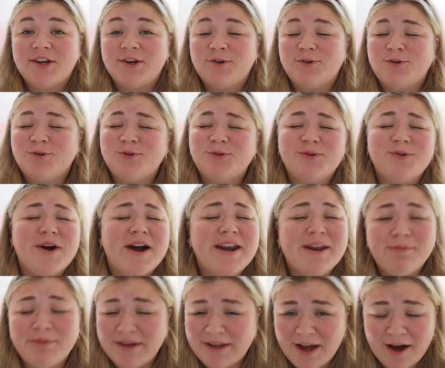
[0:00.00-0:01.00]

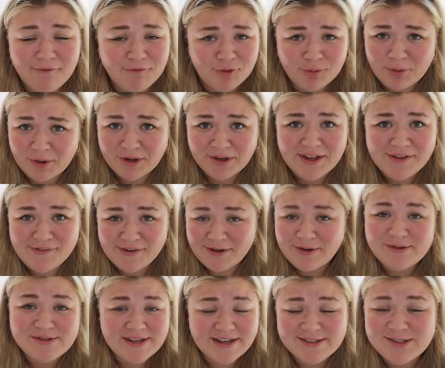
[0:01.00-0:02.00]
incredibly comfortable, if I
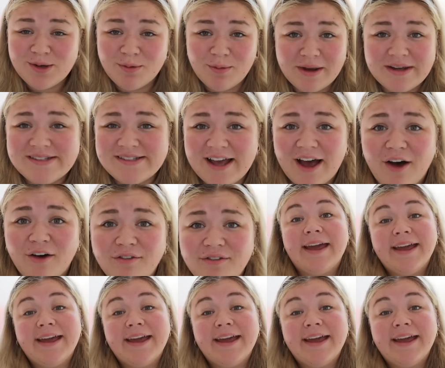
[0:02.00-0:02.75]
do say so myself,